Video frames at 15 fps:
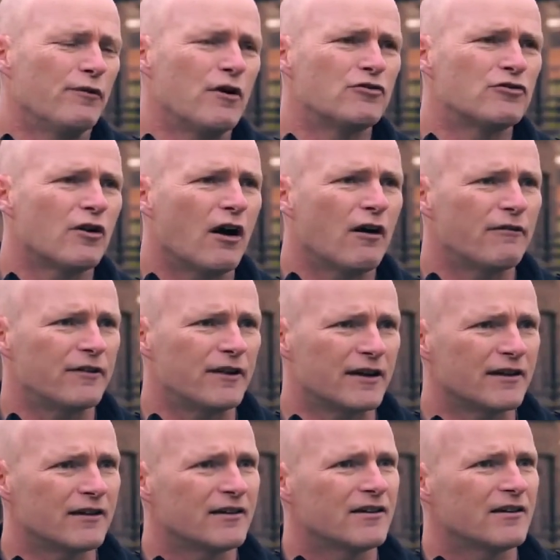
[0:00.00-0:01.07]

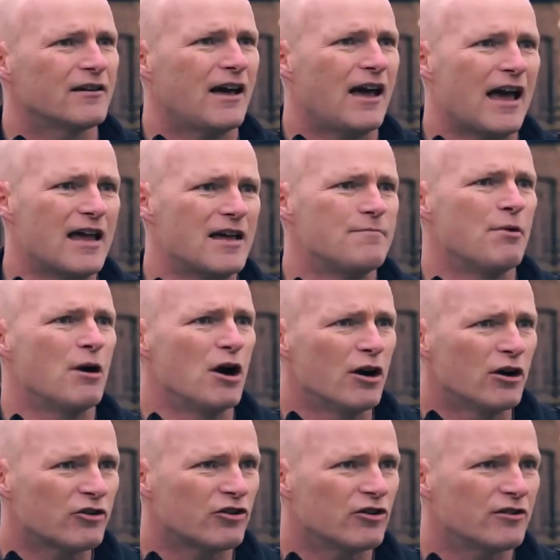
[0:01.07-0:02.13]
photographing a
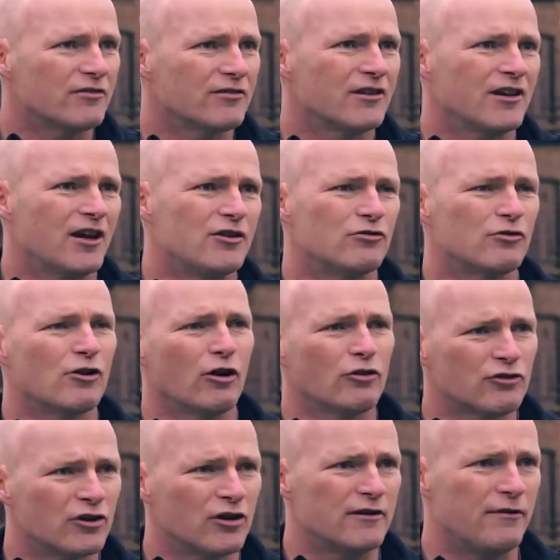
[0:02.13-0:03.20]
person and you're
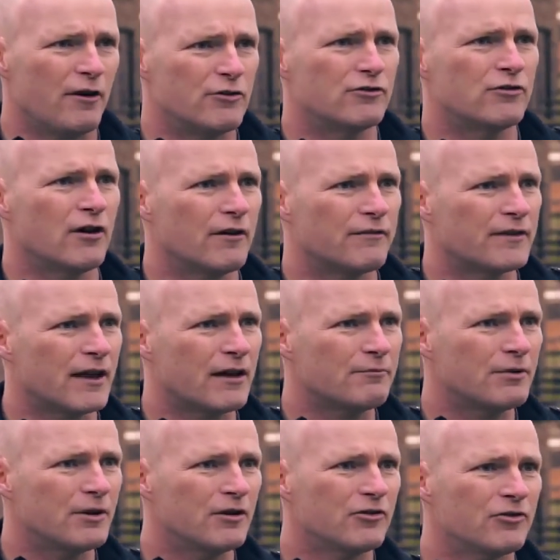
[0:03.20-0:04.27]
constantly photographing that
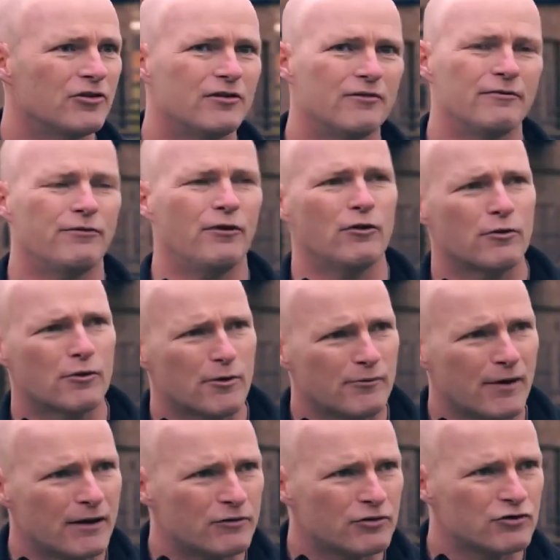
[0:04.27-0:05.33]
person and following
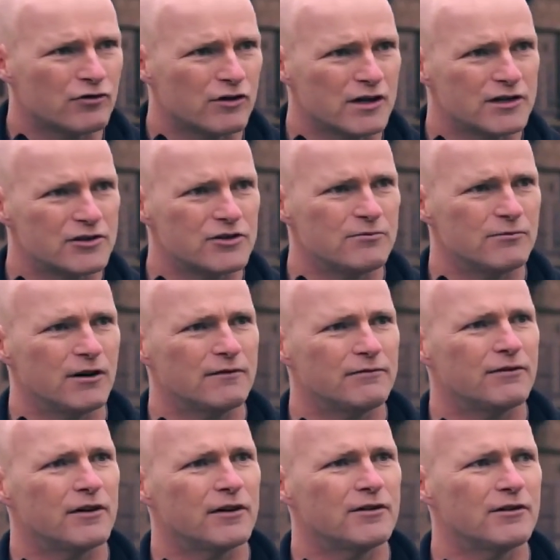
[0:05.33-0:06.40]
them around the streets, you might
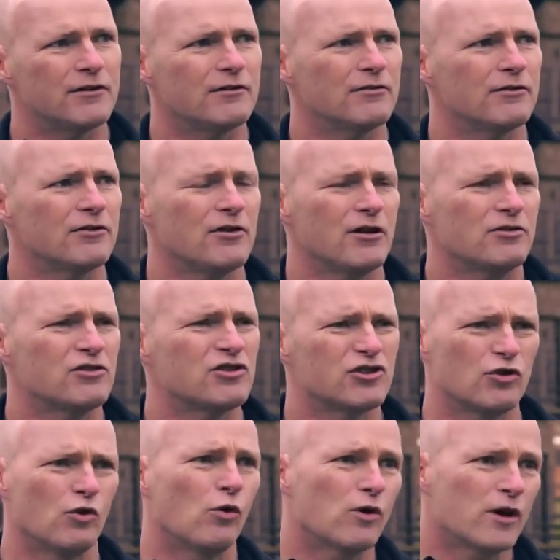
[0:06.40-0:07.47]
find that there are
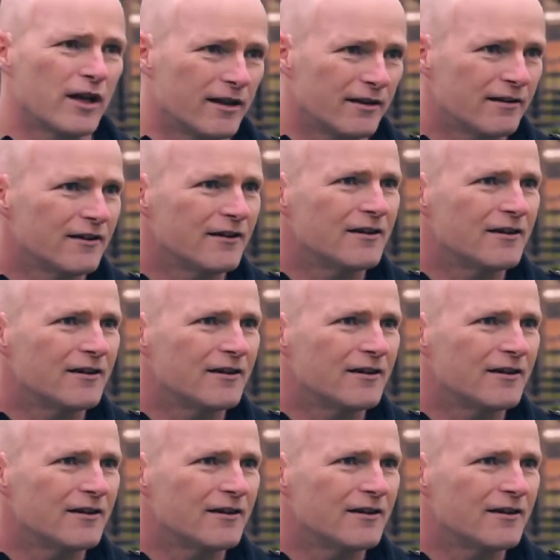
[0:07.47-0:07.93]
stalking